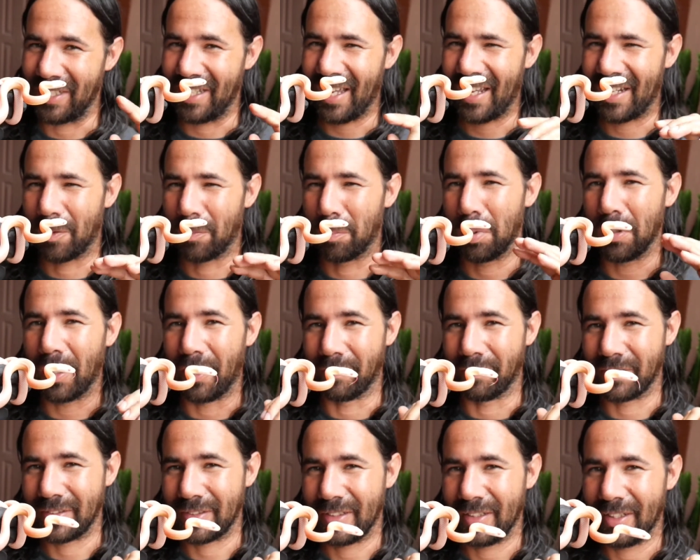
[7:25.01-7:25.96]
Kind of
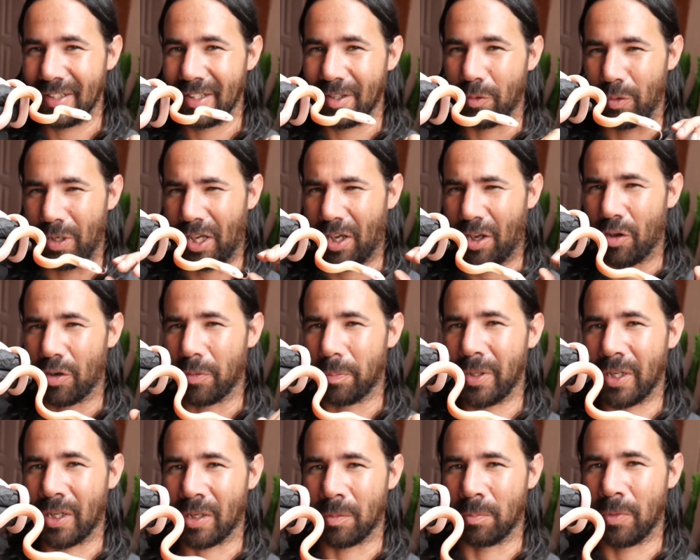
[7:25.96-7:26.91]
bluffs when I go to
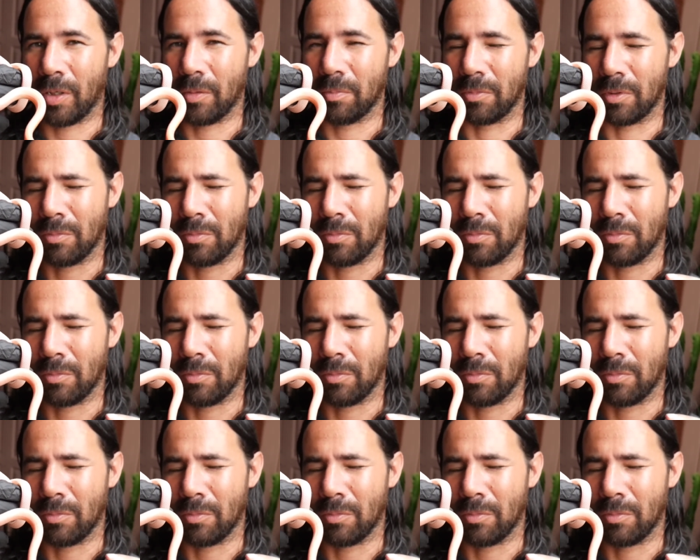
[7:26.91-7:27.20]
pick him up.